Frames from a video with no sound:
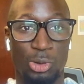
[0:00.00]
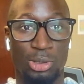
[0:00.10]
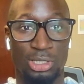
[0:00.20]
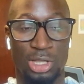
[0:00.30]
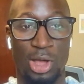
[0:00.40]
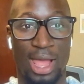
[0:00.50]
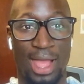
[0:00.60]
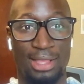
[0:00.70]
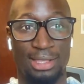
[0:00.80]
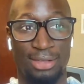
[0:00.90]
I
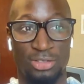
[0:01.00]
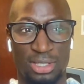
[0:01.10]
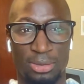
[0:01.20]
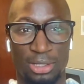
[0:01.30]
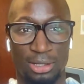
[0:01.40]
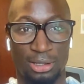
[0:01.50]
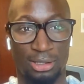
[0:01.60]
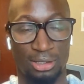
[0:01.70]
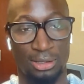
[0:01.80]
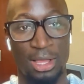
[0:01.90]
had even some of
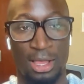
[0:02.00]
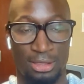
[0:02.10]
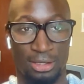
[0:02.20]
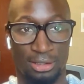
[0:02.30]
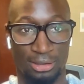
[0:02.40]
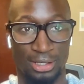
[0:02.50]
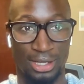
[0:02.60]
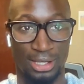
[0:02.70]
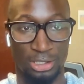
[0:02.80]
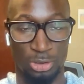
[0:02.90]

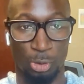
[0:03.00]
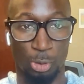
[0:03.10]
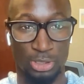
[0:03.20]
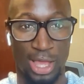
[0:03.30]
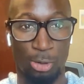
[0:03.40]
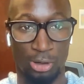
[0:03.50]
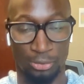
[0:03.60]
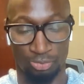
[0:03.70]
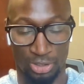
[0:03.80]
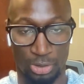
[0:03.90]
the schools that
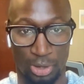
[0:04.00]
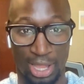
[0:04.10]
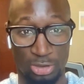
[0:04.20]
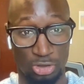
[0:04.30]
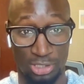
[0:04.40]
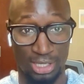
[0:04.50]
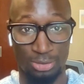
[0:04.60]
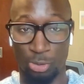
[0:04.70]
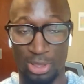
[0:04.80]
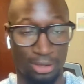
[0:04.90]
were, interested,
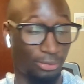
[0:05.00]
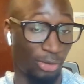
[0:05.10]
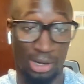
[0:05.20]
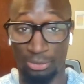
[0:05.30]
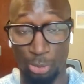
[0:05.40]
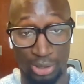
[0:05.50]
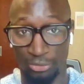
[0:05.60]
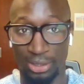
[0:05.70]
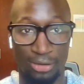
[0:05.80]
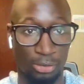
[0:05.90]
whatever
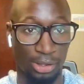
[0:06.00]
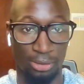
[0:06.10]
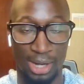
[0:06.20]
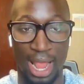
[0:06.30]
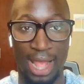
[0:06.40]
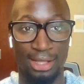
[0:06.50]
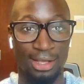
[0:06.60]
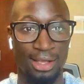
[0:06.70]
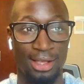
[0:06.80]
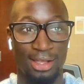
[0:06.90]
level they were at.
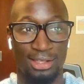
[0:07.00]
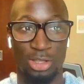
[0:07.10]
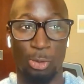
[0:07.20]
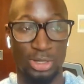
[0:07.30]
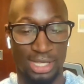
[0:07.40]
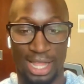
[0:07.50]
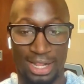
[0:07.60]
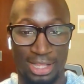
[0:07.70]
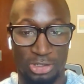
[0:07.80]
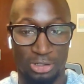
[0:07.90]
Once I got
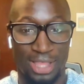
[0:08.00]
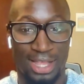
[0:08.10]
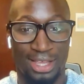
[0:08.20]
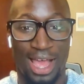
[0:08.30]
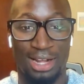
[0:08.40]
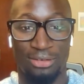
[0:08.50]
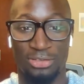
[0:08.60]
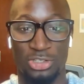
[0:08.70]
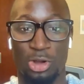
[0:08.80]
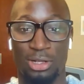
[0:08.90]
injured, that kind of
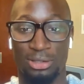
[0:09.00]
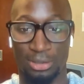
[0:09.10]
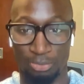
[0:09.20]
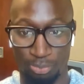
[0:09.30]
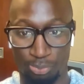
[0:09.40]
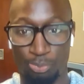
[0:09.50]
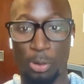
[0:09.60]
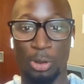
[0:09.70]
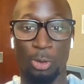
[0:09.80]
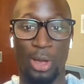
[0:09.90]
started to
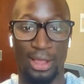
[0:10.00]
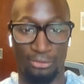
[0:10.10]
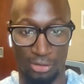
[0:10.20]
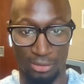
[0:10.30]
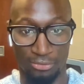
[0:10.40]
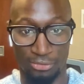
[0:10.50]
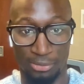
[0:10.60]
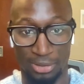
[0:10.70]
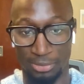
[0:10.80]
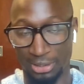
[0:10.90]
pull away from
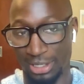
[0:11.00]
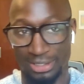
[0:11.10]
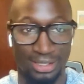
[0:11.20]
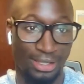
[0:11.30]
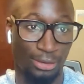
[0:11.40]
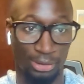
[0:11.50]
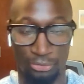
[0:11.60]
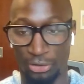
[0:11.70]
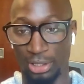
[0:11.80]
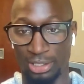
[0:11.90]
me because they were either
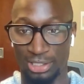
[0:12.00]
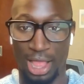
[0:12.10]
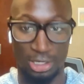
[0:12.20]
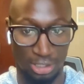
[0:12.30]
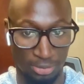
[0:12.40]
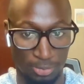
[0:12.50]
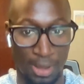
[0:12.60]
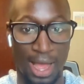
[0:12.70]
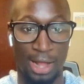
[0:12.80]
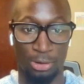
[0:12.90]
filling the scholarship
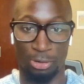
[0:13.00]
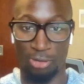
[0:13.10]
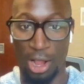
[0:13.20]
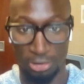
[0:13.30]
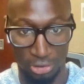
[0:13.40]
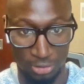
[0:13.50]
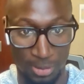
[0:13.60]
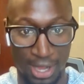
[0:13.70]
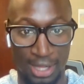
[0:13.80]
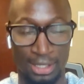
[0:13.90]
spot or the roster spot.